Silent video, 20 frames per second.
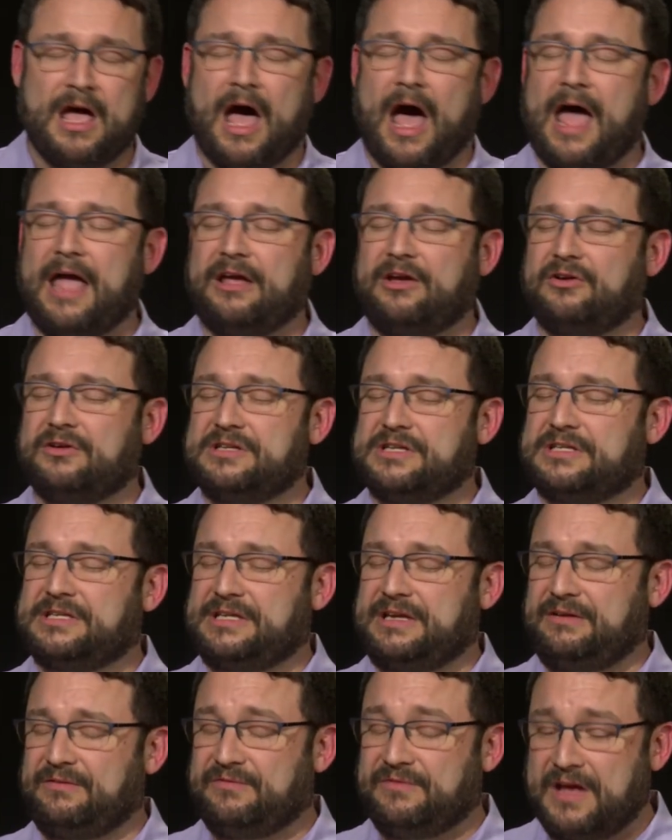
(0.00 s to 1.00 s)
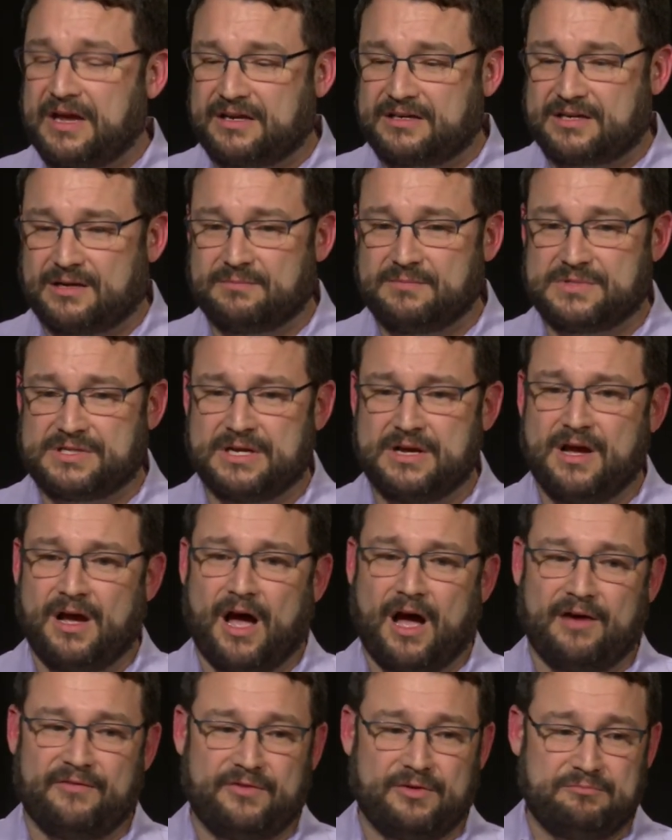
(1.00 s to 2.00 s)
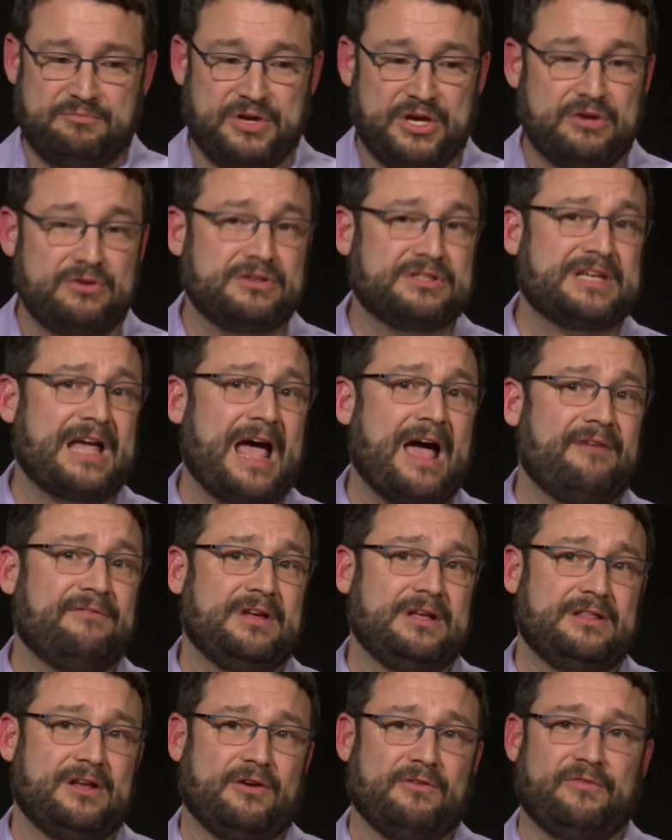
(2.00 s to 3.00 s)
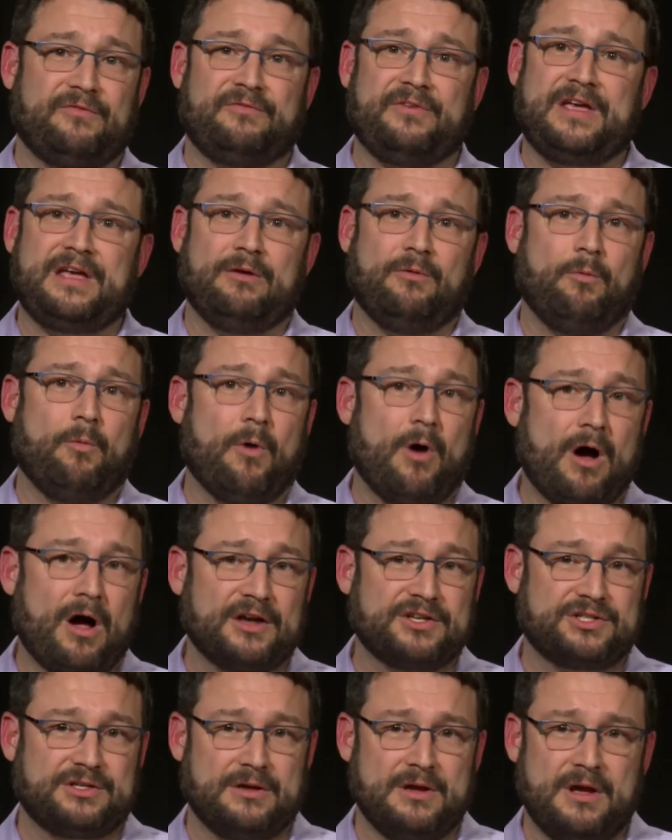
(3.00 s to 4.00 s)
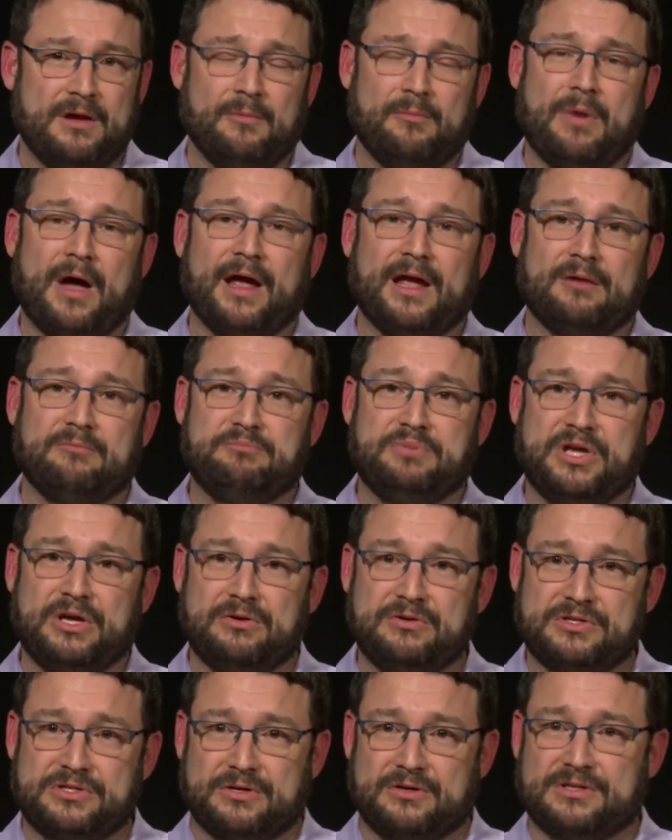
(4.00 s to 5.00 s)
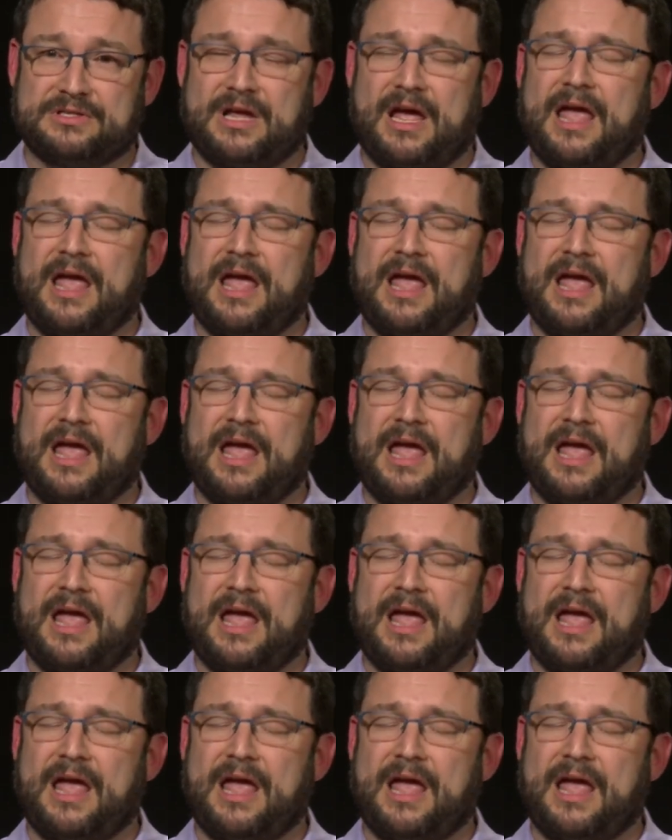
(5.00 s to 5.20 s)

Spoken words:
I could see victims of abuse having their feet washed by abusers.